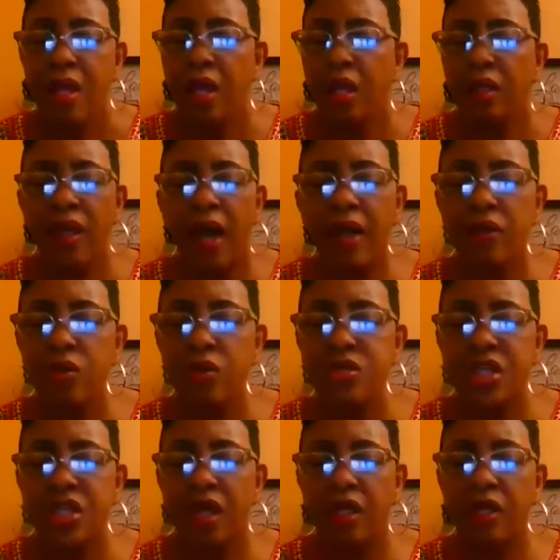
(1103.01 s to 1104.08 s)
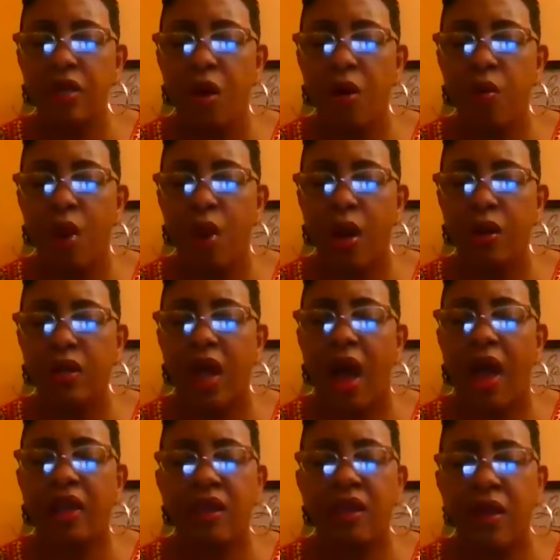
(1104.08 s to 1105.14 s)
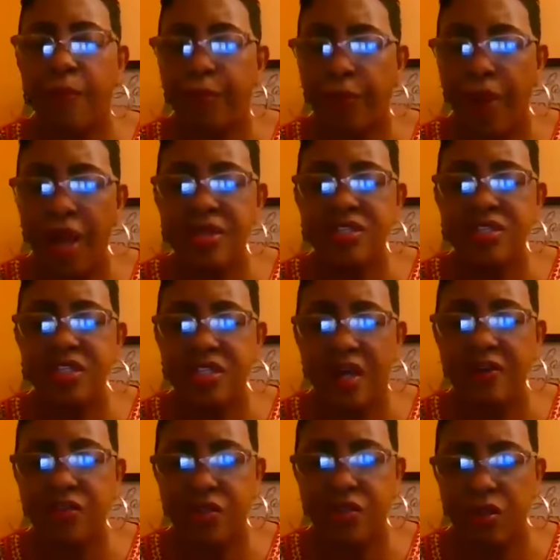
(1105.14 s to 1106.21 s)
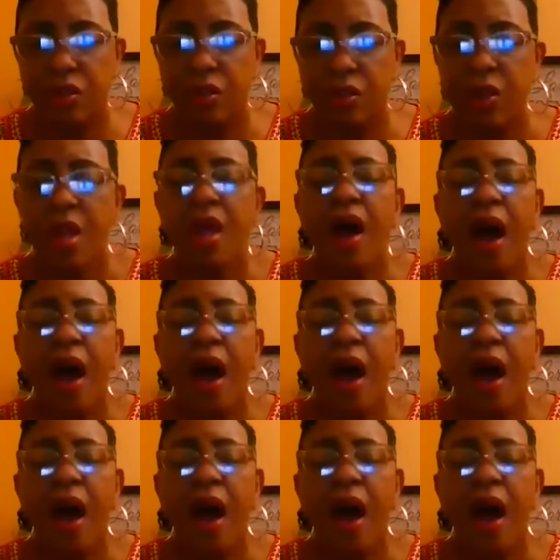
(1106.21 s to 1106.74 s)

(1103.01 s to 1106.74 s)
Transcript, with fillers: And like you said in your word, God, give praises unto you.